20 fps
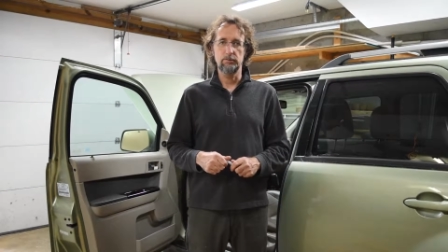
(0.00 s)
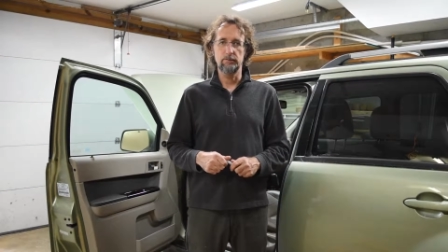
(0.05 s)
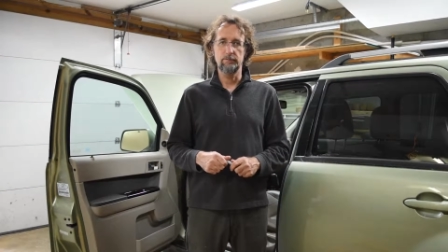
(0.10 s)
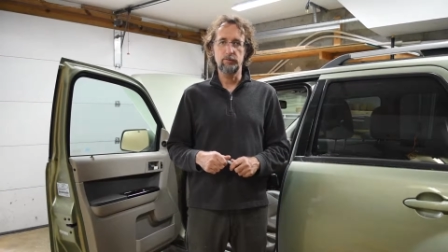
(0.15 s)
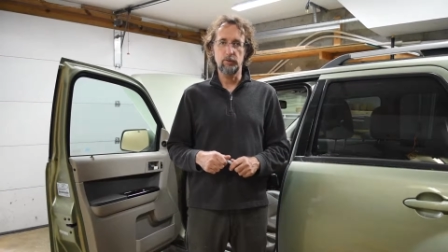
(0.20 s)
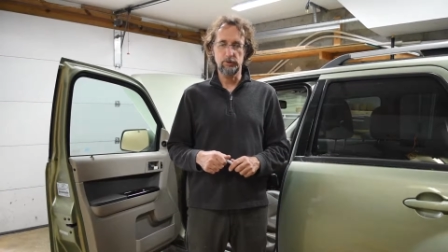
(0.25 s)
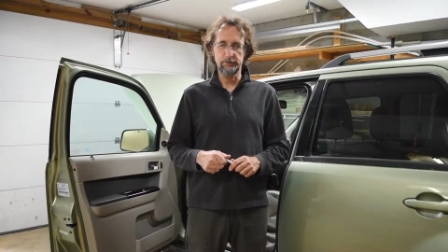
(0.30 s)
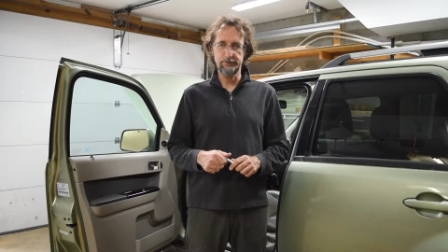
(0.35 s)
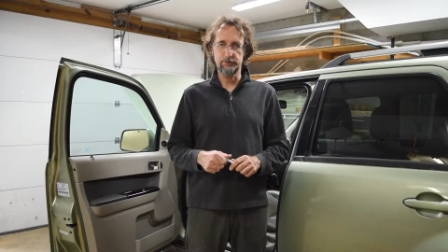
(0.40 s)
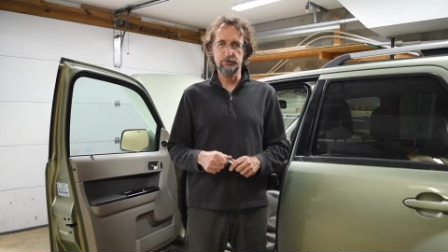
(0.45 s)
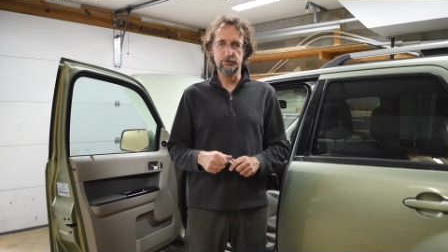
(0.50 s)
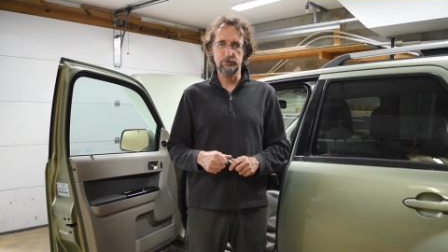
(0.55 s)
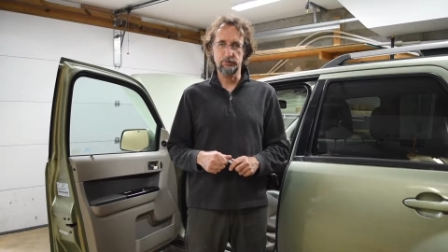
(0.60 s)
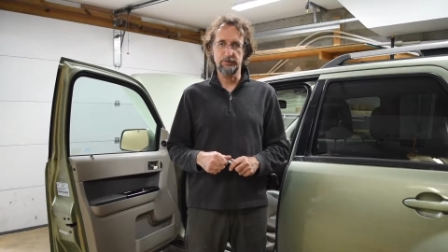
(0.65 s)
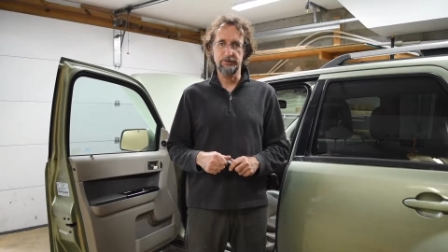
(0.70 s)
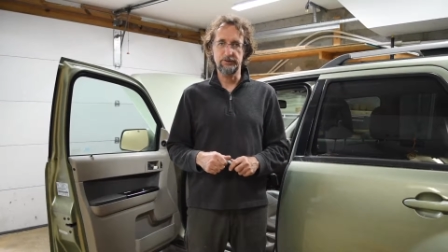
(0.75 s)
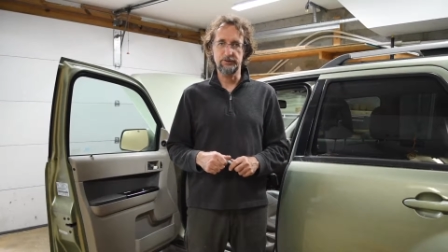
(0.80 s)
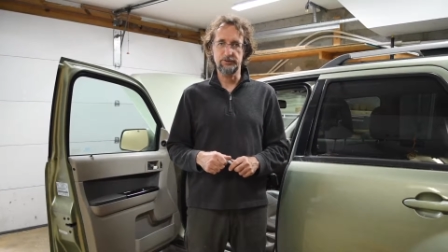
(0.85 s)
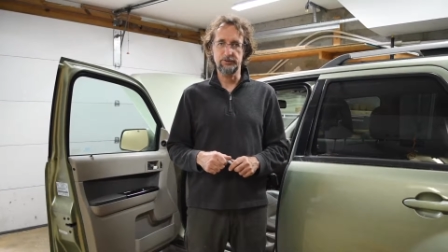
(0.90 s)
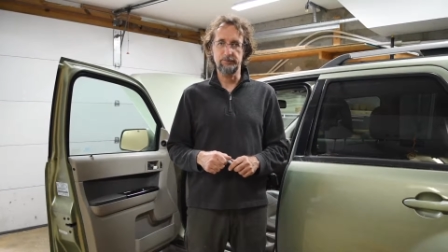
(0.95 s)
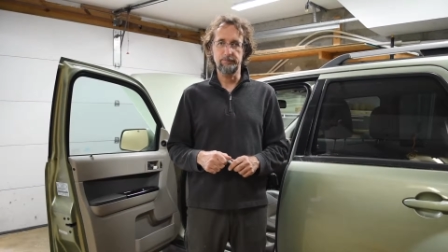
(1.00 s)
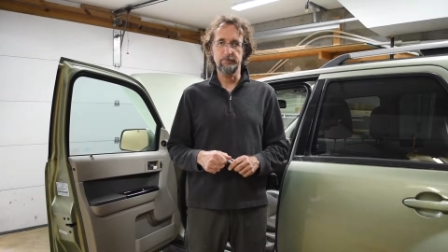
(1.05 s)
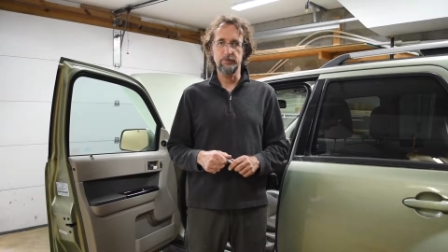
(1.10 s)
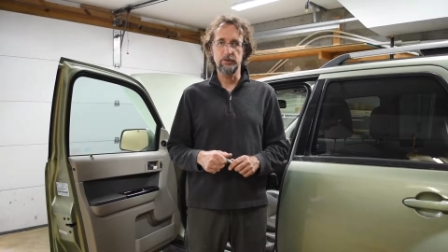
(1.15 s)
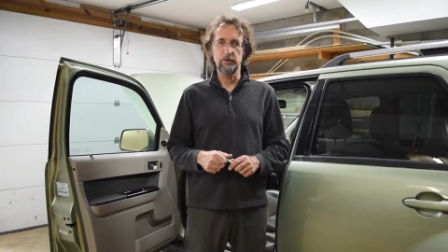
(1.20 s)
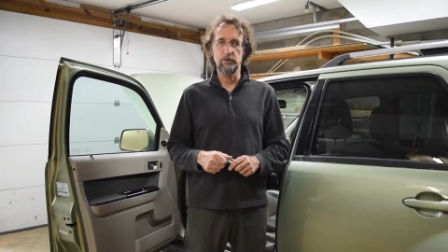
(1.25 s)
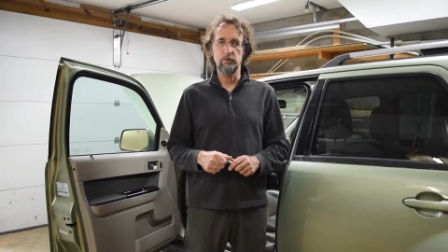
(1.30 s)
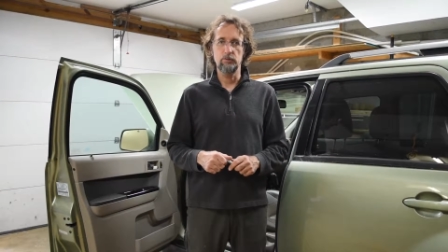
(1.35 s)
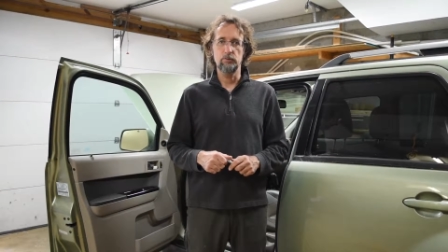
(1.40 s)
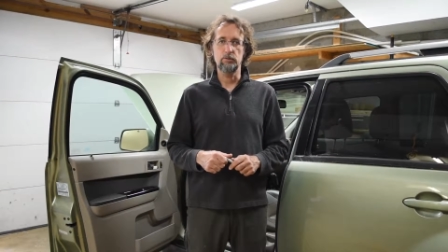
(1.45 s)
voltage condition
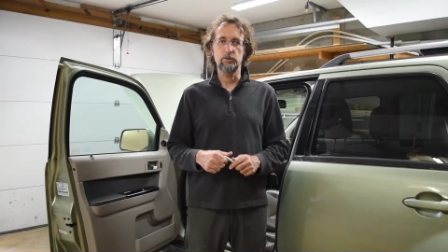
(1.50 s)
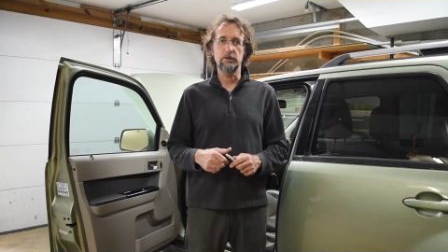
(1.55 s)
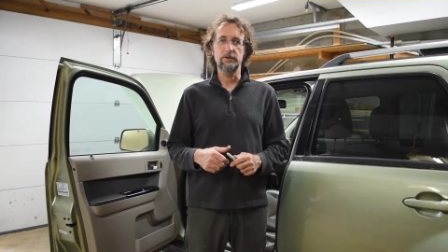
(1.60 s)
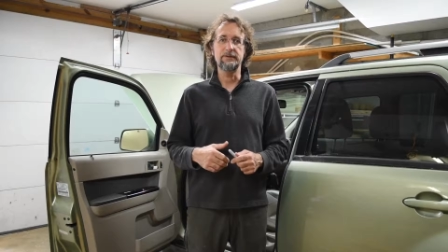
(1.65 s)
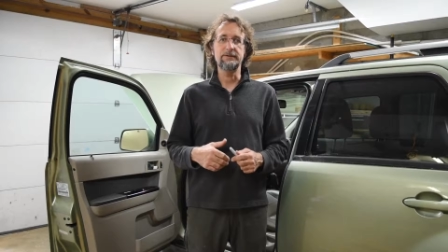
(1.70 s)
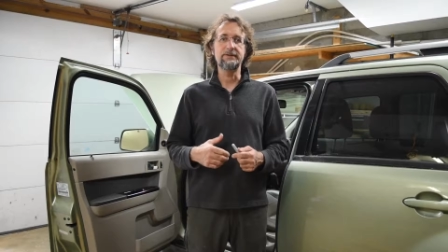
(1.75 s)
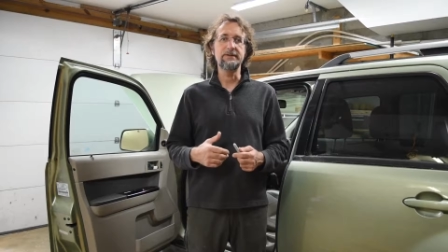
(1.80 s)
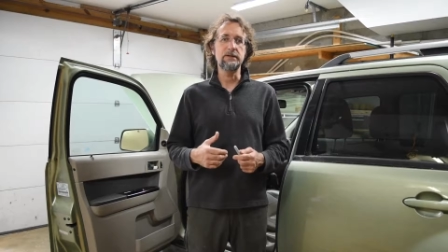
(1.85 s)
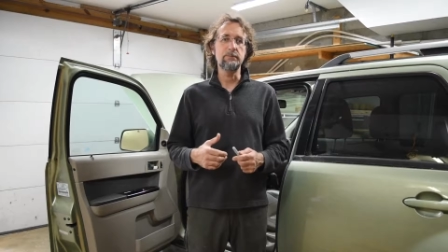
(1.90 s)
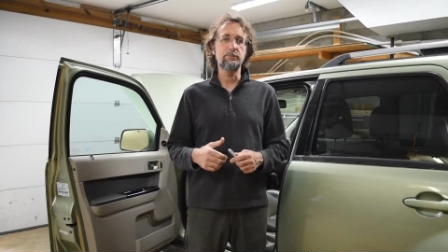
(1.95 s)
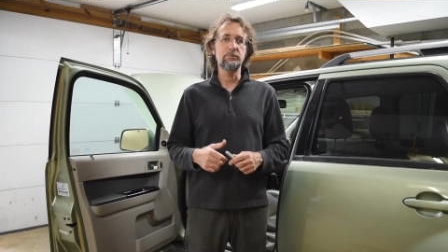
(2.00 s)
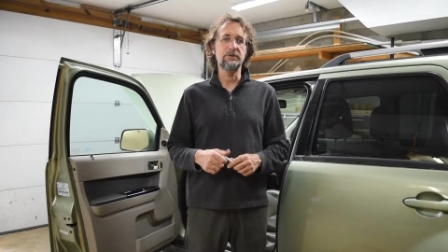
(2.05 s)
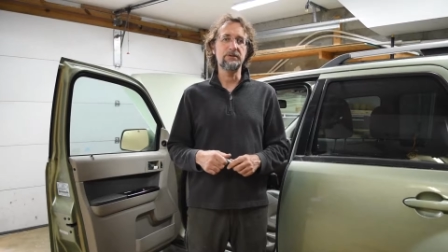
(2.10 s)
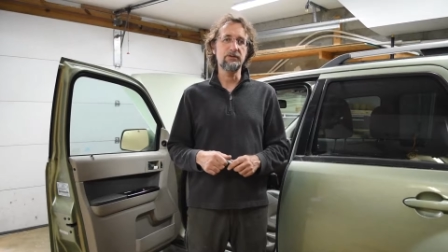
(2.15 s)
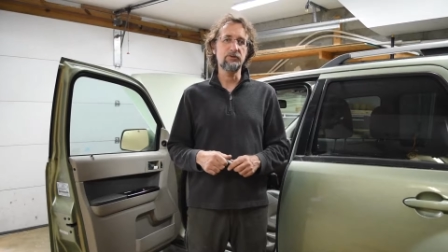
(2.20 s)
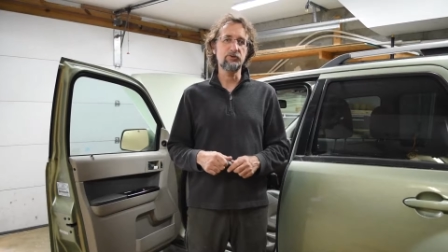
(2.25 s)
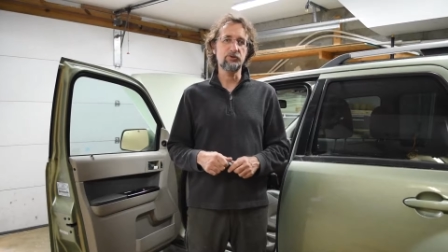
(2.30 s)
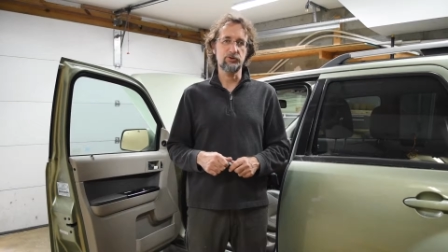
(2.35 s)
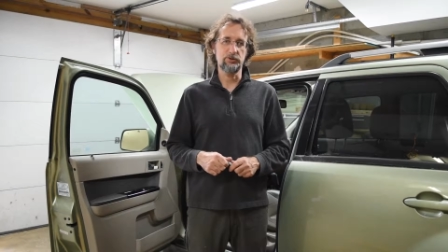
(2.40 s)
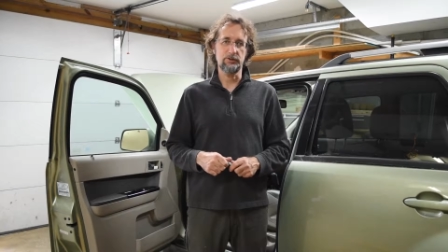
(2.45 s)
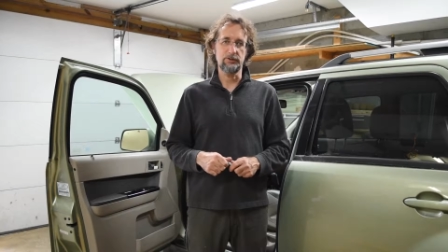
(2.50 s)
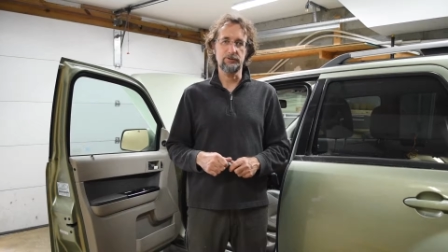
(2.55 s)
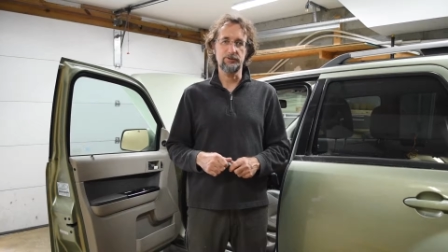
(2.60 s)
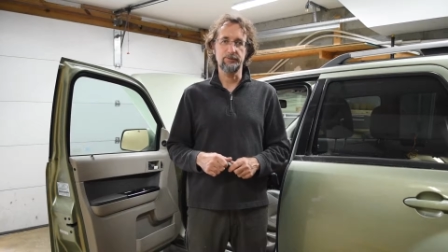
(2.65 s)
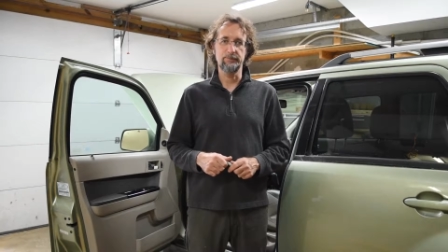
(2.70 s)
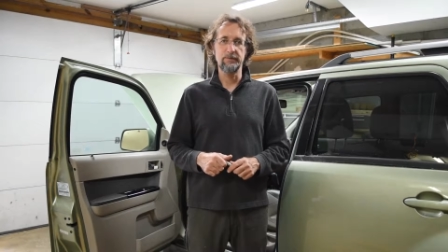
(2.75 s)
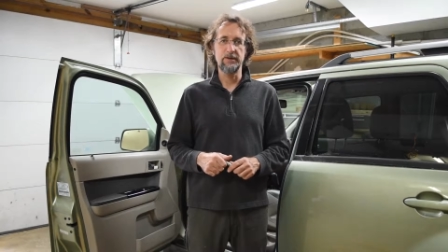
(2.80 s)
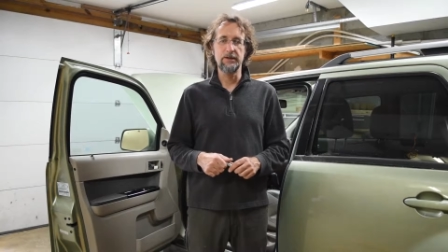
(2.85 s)
or a deep discharge.